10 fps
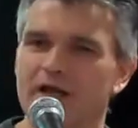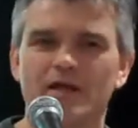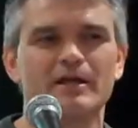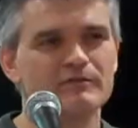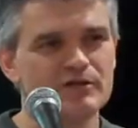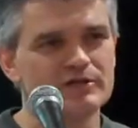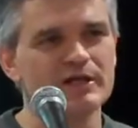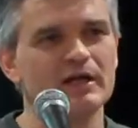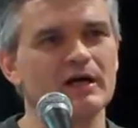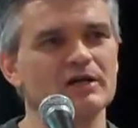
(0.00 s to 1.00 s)
and I never
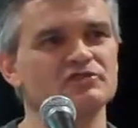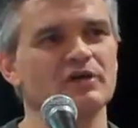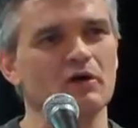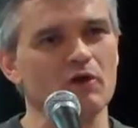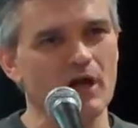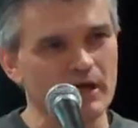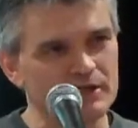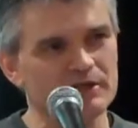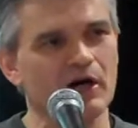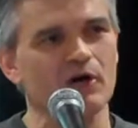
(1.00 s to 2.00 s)
realized how
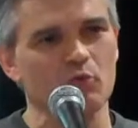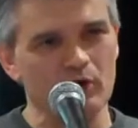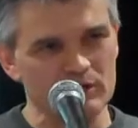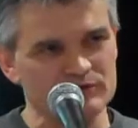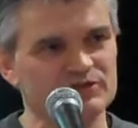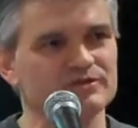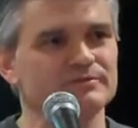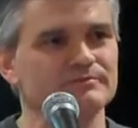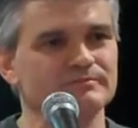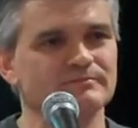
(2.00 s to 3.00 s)
lucky I
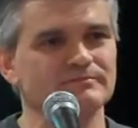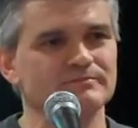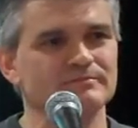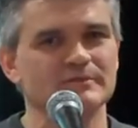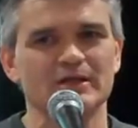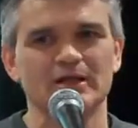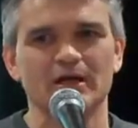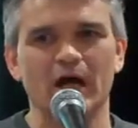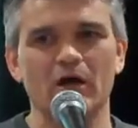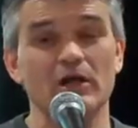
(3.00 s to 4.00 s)
was.
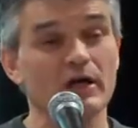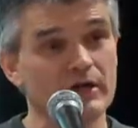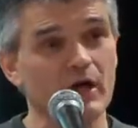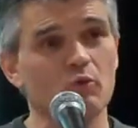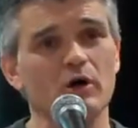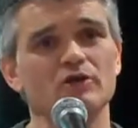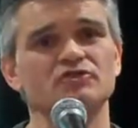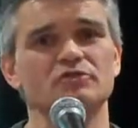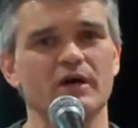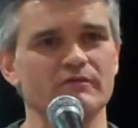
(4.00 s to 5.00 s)
How lucky I
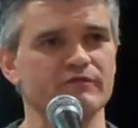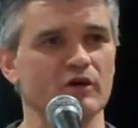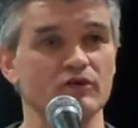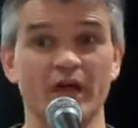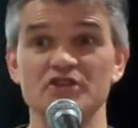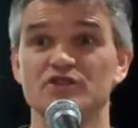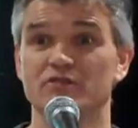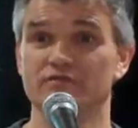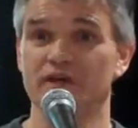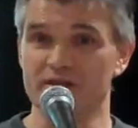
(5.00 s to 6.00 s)
was to have a foundation
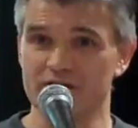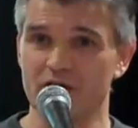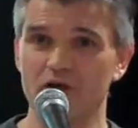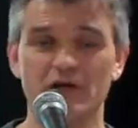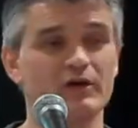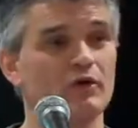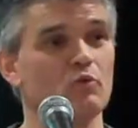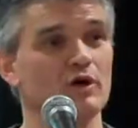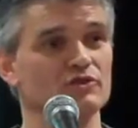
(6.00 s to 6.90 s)
of faith. How lucky I